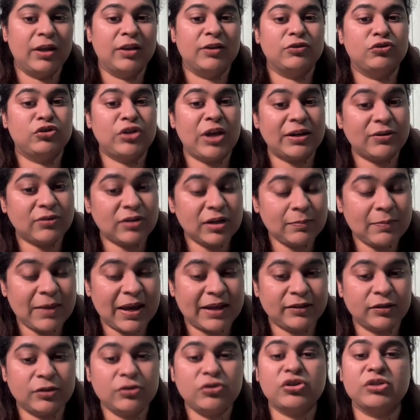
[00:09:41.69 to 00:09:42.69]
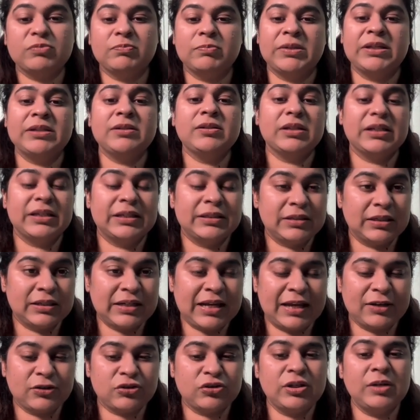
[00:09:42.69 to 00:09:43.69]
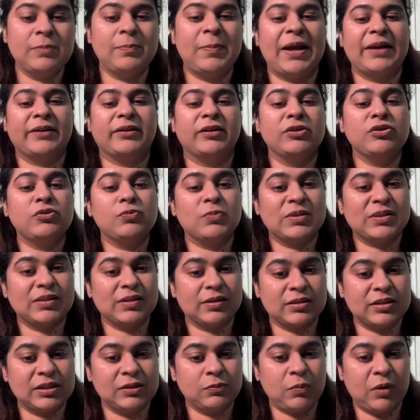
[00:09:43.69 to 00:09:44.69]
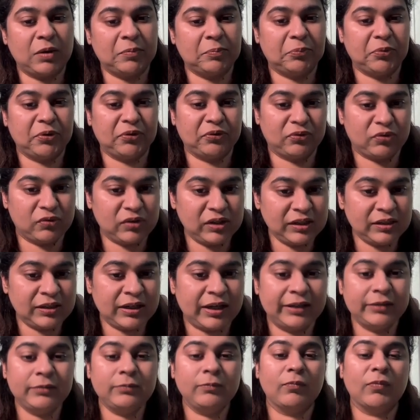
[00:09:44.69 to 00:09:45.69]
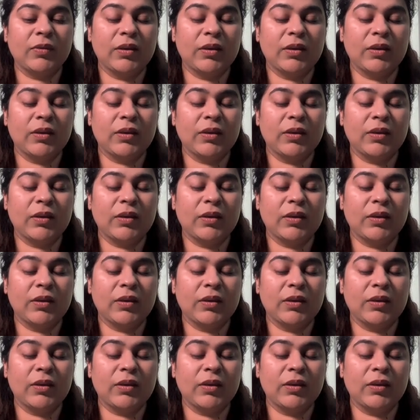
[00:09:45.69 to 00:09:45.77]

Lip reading: General management international package was 61.39.